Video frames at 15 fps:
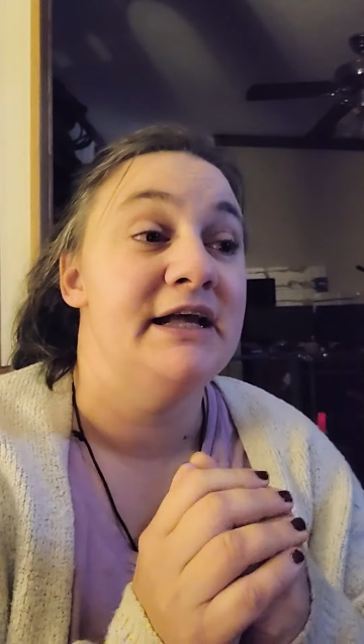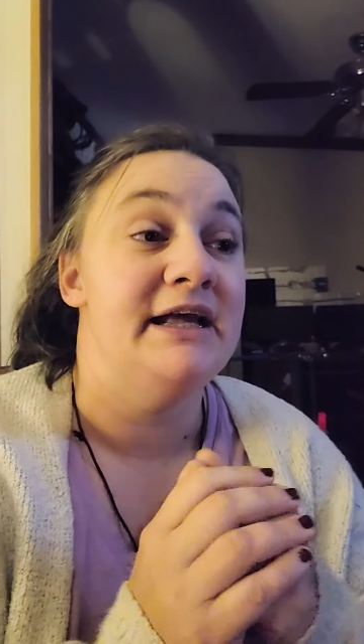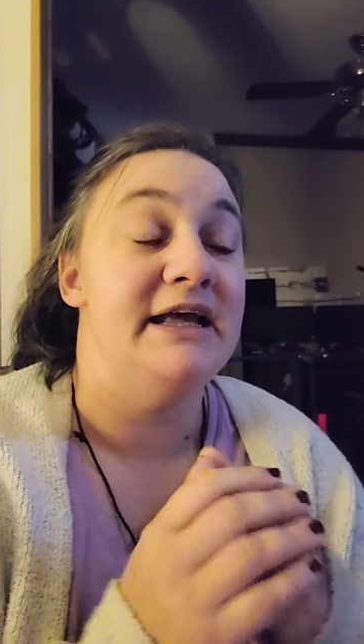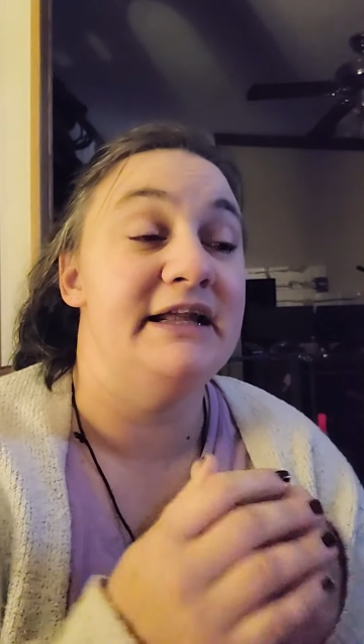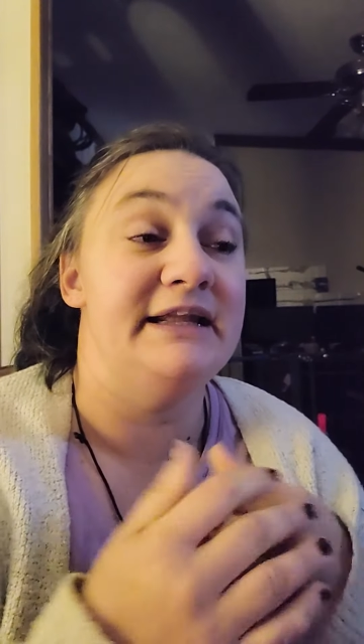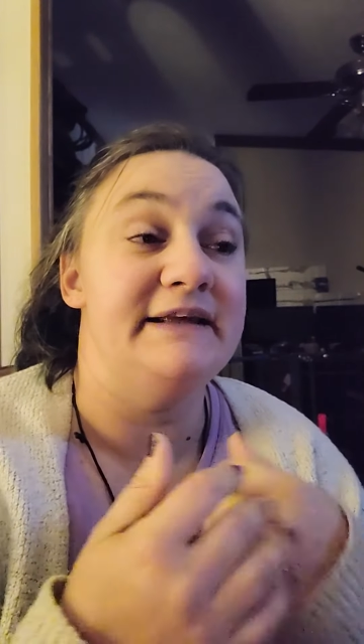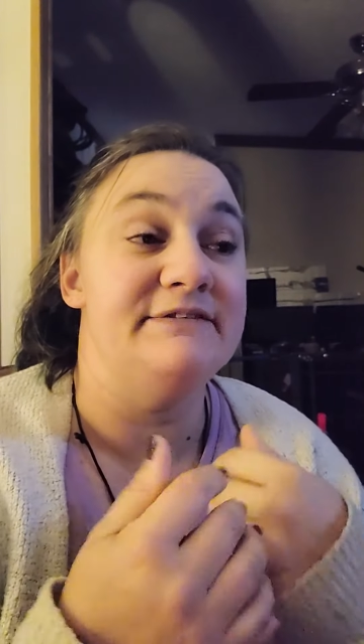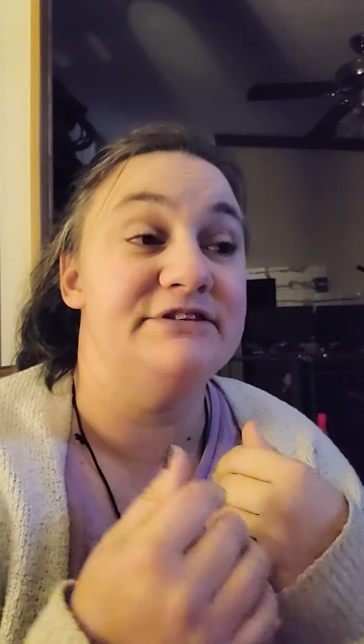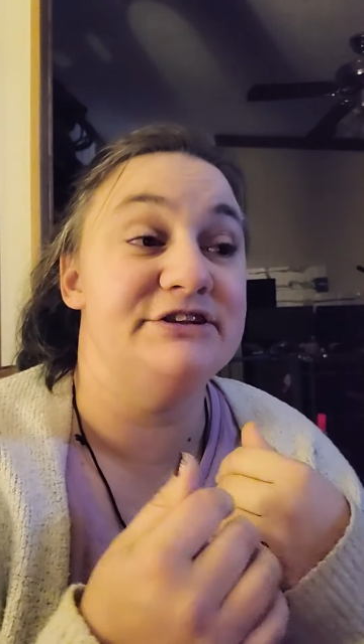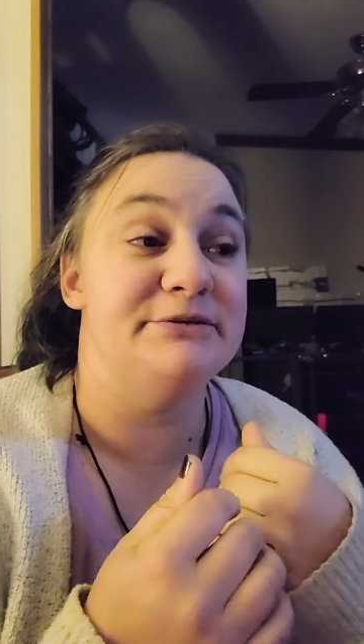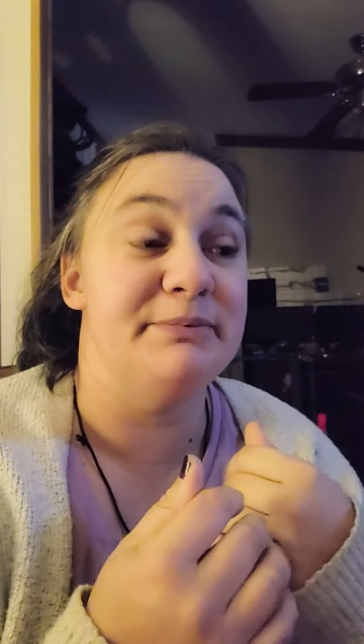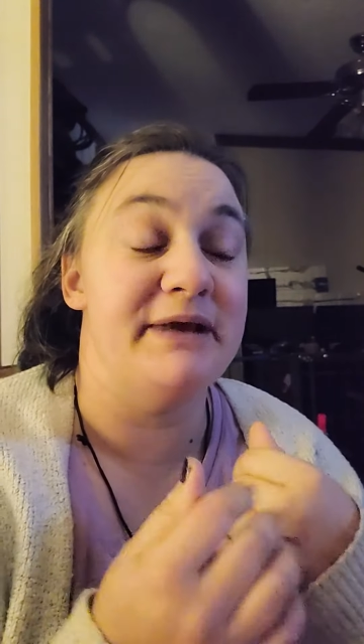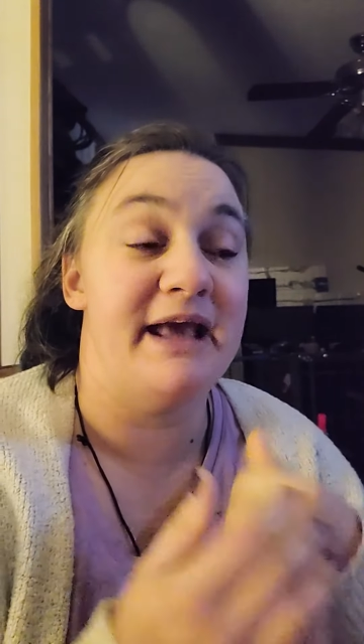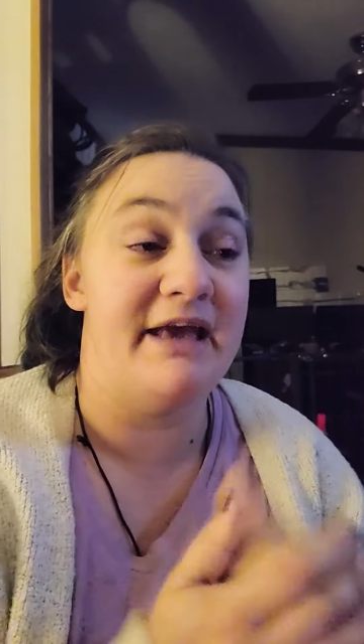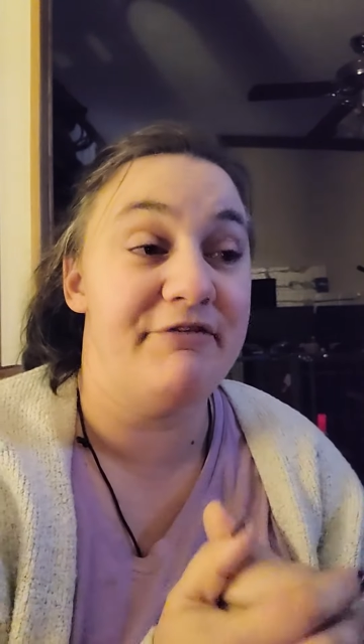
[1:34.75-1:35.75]
It leads to
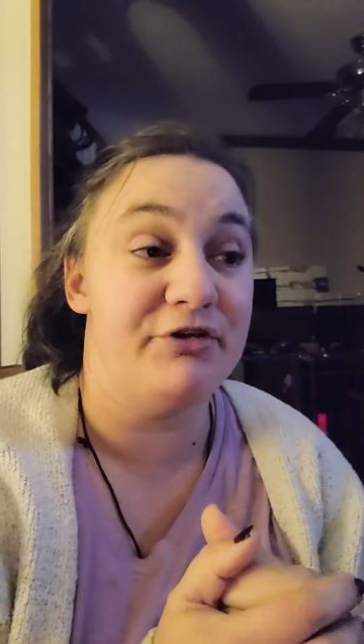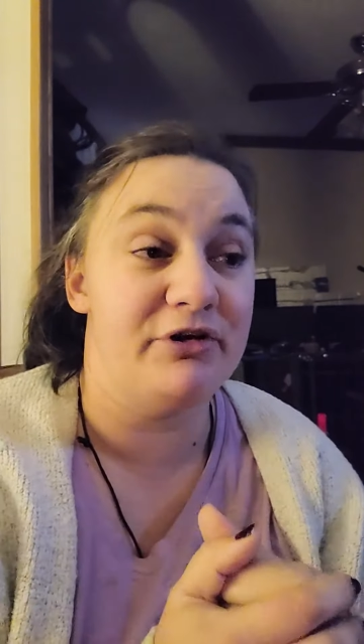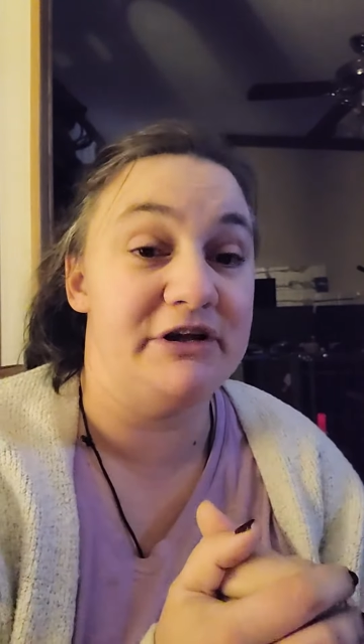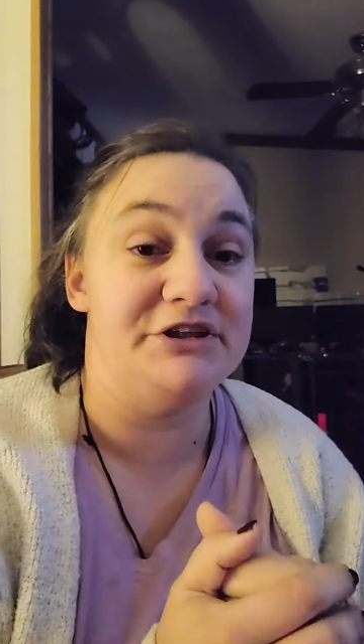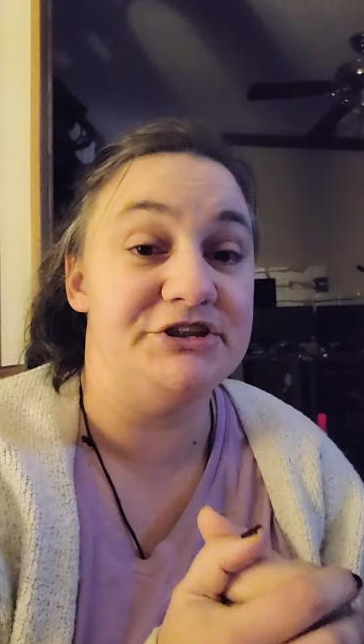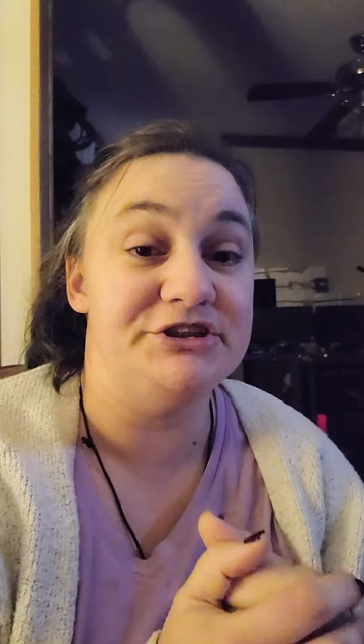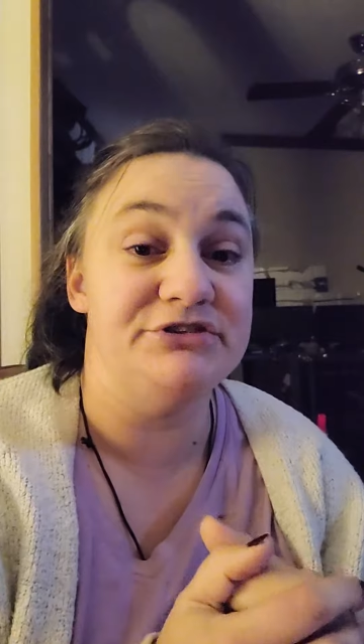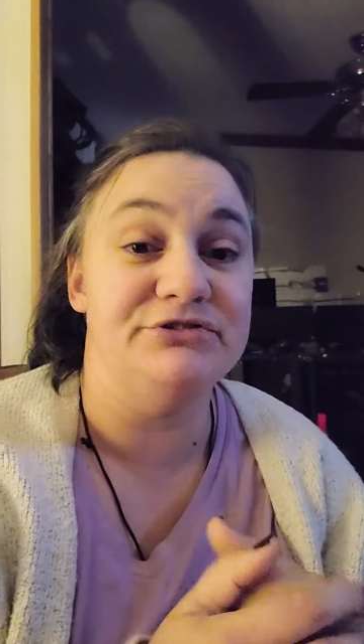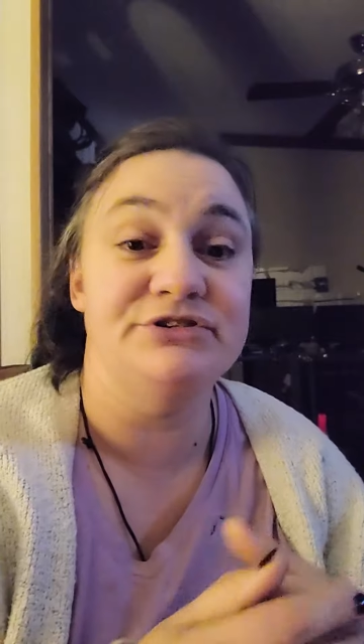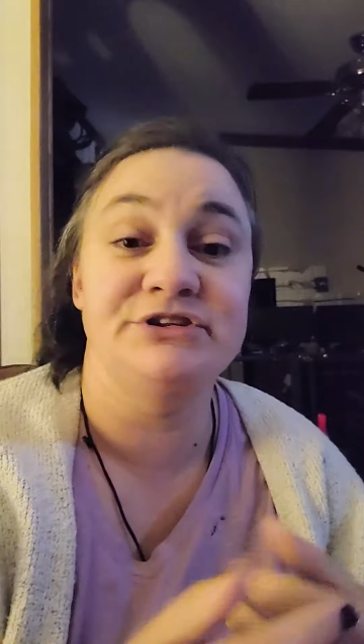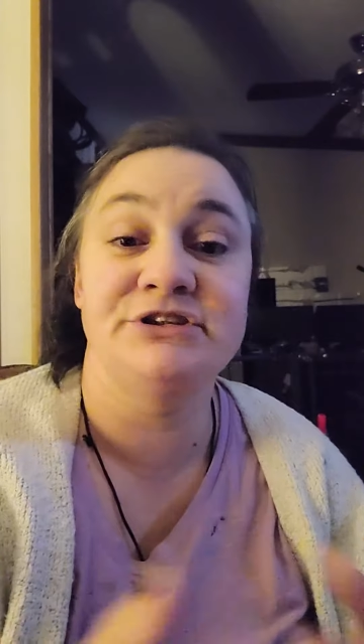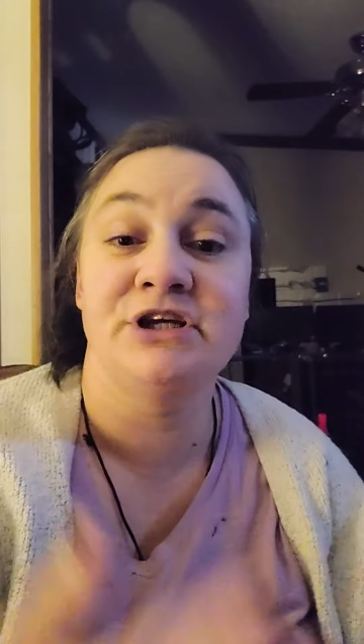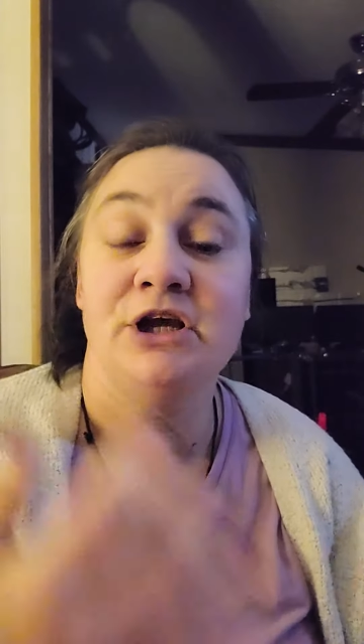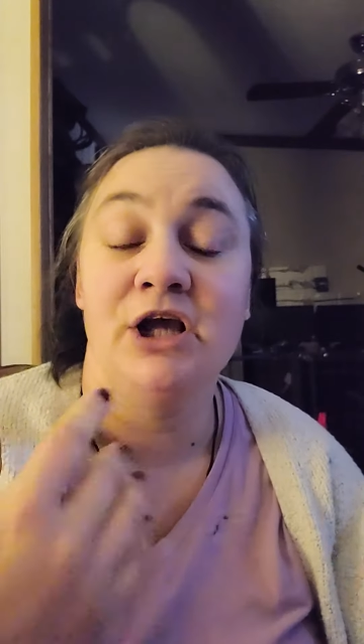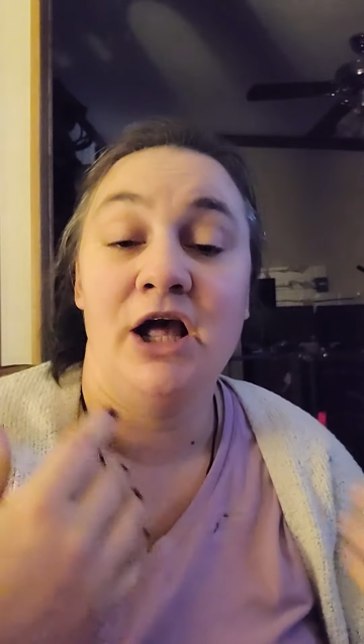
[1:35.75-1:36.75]
behavior
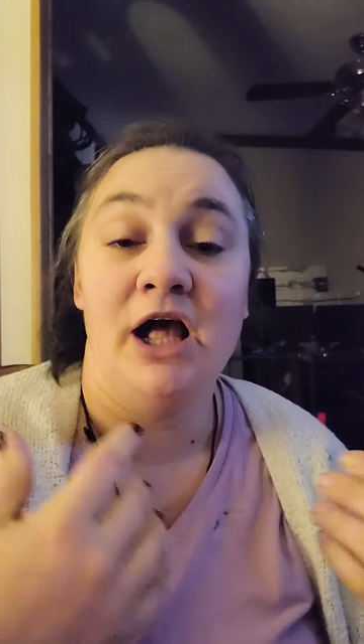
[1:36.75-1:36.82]
issues.